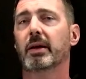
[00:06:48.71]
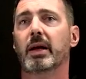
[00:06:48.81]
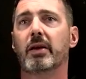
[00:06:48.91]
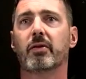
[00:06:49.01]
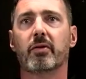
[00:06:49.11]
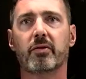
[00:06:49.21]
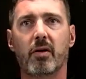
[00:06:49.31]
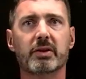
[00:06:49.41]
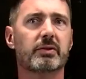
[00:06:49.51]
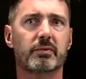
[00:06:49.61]
And so there's
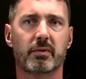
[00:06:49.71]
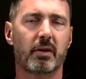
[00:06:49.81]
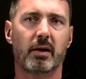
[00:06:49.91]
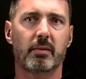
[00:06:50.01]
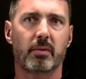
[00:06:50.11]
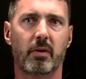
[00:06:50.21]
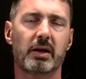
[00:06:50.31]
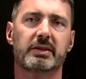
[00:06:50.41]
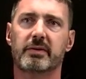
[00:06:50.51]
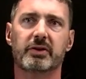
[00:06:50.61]
lots of
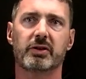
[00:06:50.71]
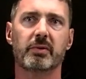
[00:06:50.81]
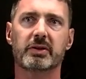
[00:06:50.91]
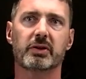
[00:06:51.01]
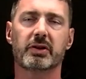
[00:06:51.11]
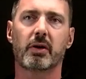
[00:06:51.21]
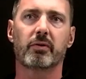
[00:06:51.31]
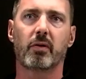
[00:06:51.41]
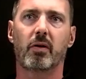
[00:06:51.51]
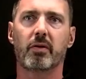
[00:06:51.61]
interesting research that goes
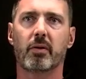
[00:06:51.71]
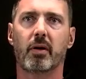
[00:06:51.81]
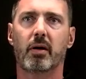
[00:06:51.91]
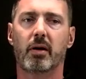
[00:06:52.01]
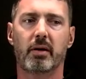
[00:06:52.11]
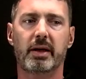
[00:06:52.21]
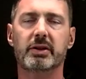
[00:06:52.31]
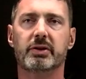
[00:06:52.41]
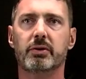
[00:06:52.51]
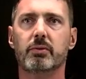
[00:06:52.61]
along
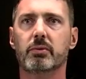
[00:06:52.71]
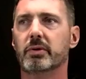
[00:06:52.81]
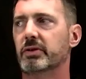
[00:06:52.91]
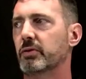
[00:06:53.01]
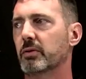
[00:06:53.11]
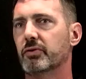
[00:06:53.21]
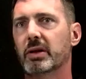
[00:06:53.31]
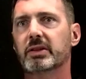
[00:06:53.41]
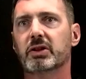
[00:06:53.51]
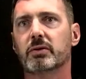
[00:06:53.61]
into this sort of
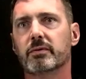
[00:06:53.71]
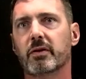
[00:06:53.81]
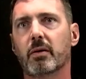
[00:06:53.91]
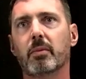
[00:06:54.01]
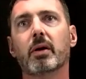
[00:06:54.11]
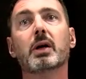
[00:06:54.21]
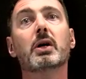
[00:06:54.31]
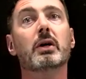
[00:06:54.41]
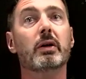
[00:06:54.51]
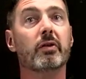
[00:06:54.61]
transition from
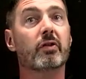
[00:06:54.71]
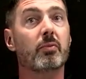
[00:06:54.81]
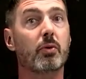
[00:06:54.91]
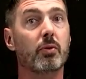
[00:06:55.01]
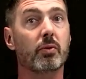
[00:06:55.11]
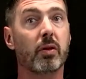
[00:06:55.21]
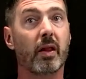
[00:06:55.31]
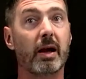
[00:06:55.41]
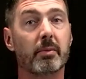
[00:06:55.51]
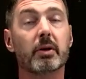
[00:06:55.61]
smooth
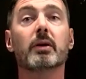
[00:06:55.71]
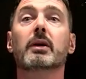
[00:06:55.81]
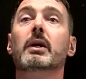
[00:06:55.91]
laminar